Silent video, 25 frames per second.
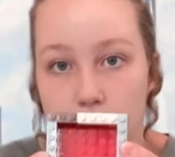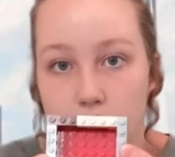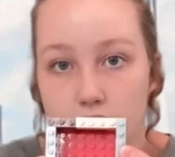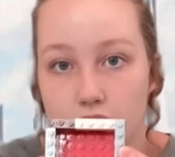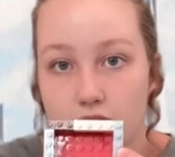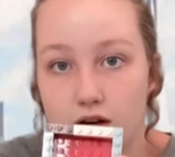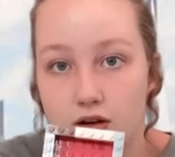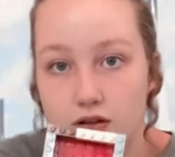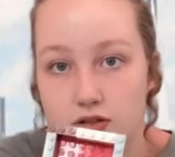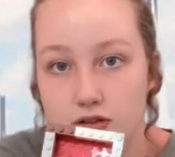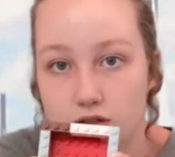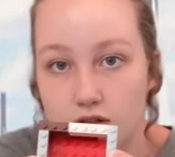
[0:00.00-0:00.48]

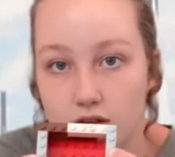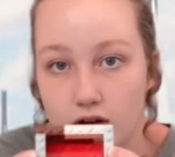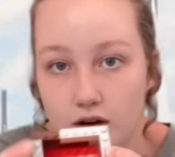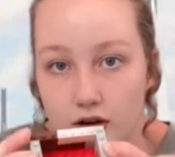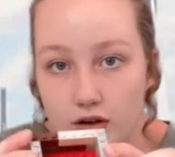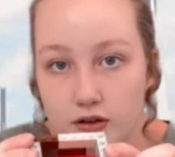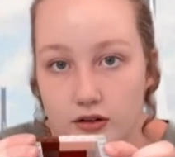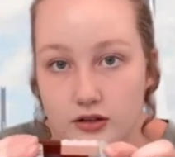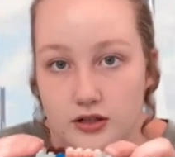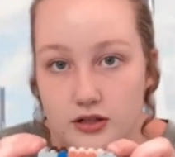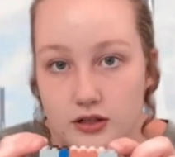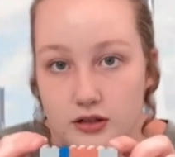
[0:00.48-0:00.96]
There's a
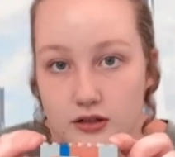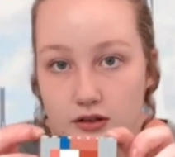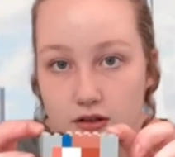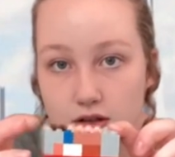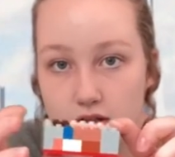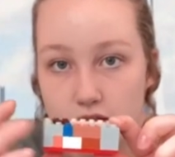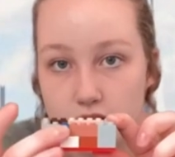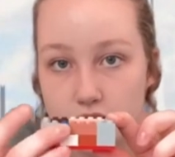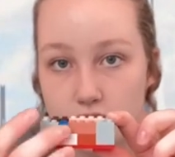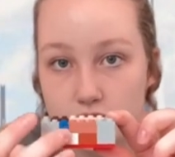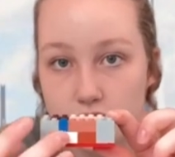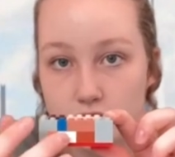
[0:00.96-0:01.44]
cart.
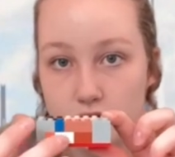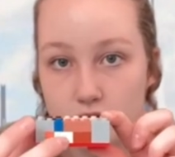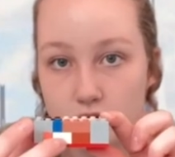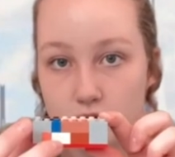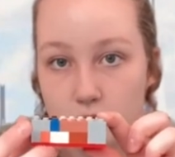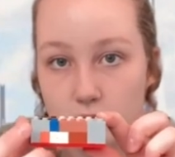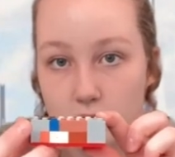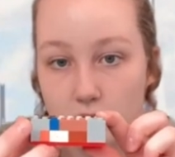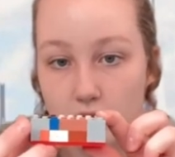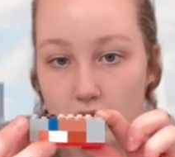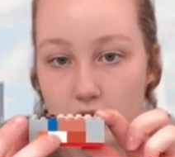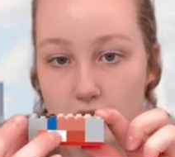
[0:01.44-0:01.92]
It's 2
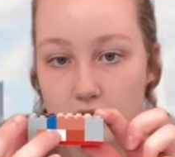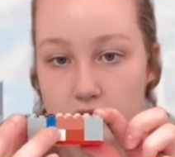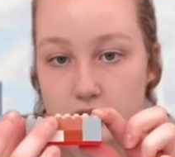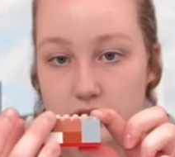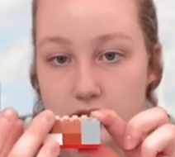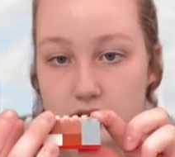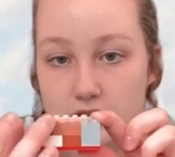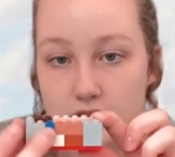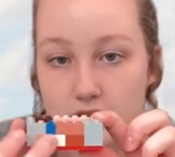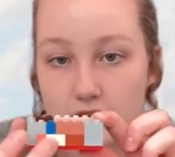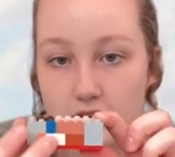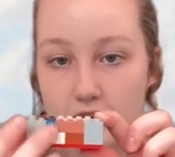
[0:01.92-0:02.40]

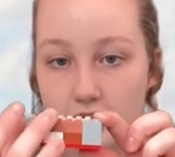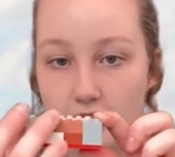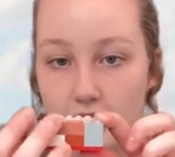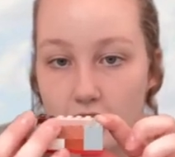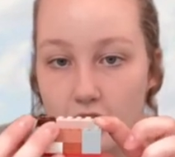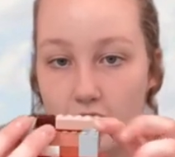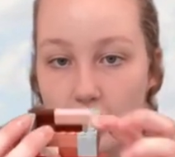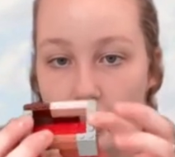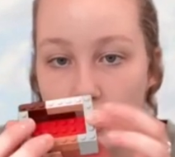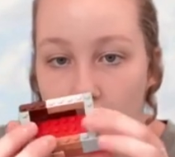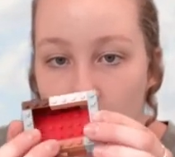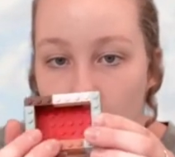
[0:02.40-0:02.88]
blocks
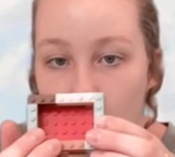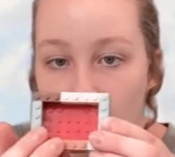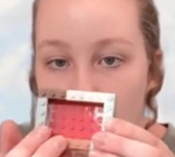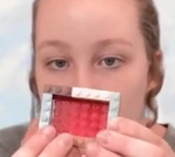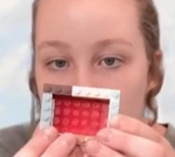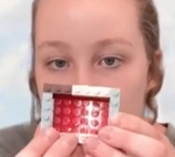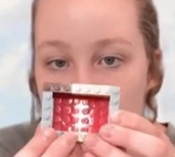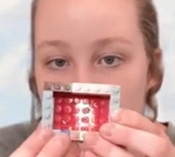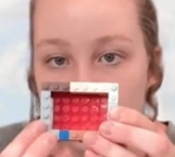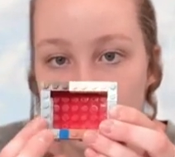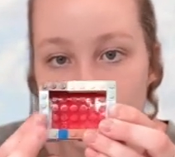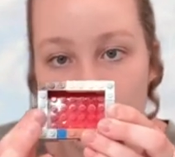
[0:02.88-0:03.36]

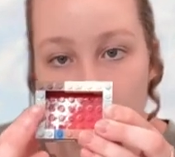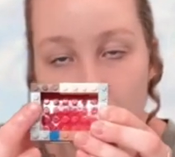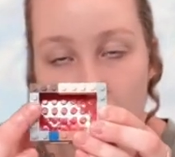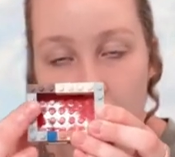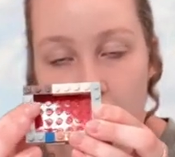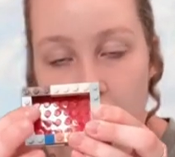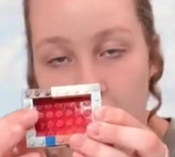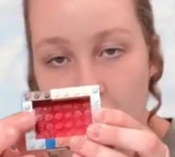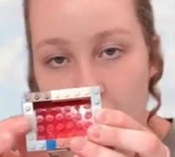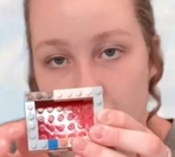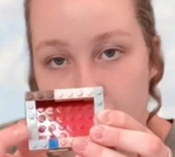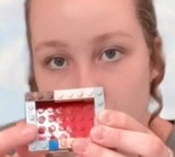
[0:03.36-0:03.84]
high, and
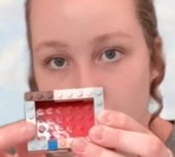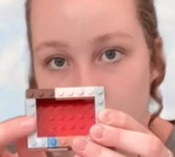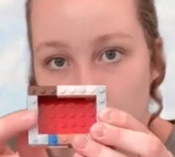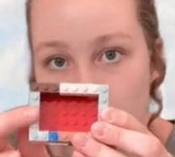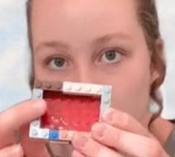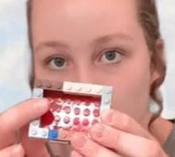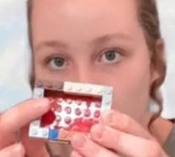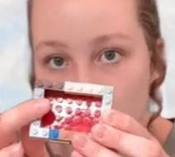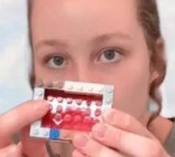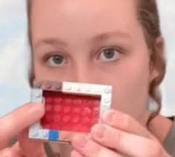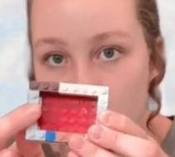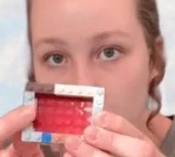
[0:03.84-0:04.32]
it has a
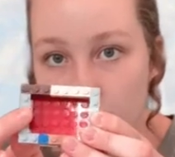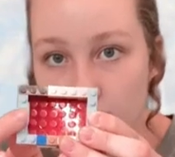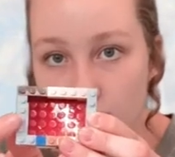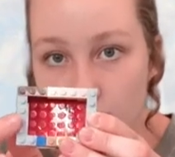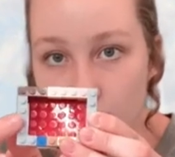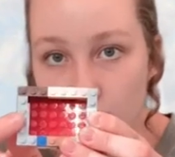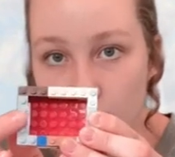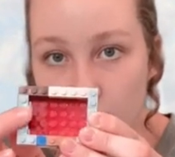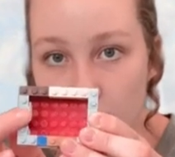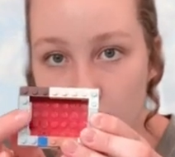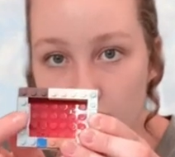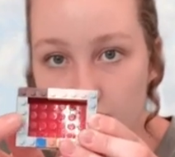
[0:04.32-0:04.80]
width of
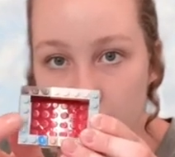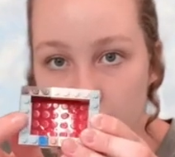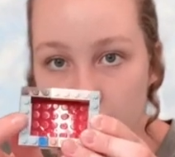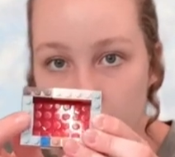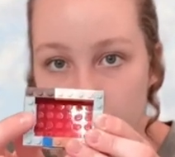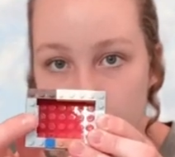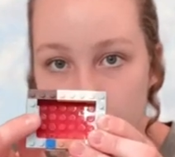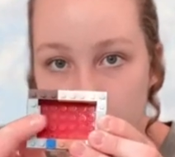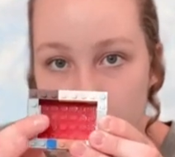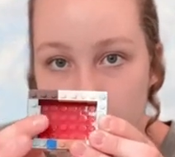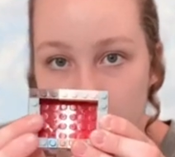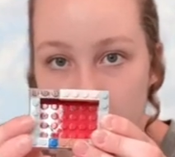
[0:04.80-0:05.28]
1
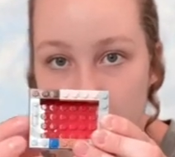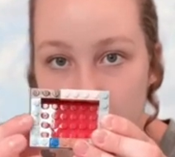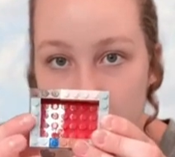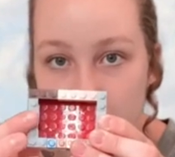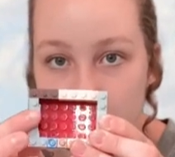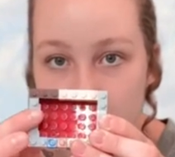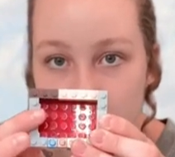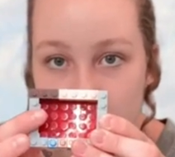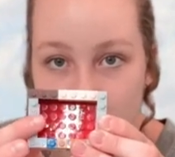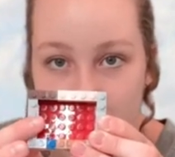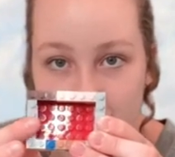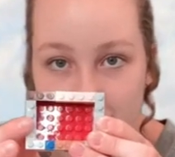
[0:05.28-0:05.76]
of the little
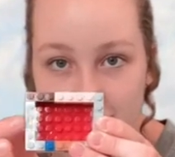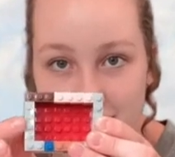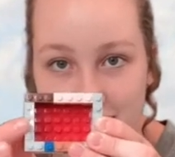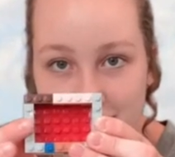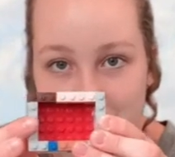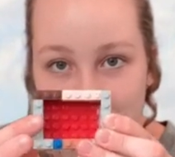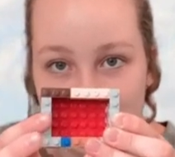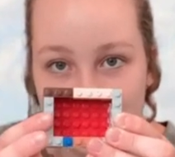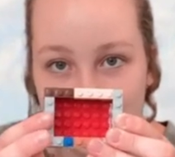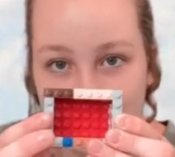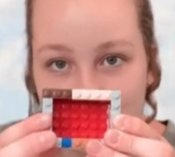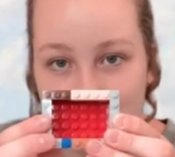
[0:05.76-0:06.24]
dots
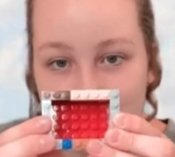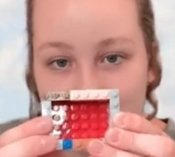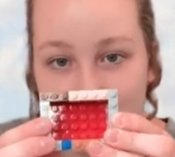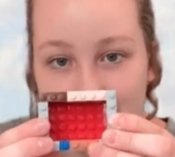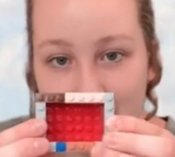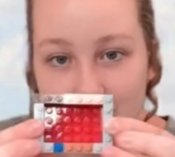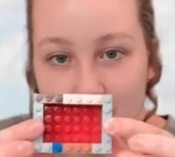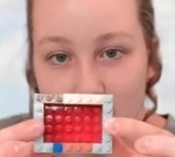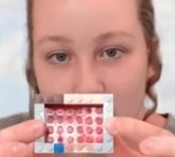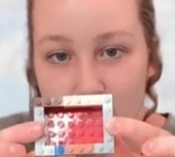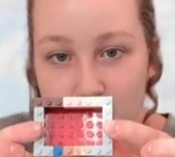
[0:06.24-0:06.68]
on the Lego.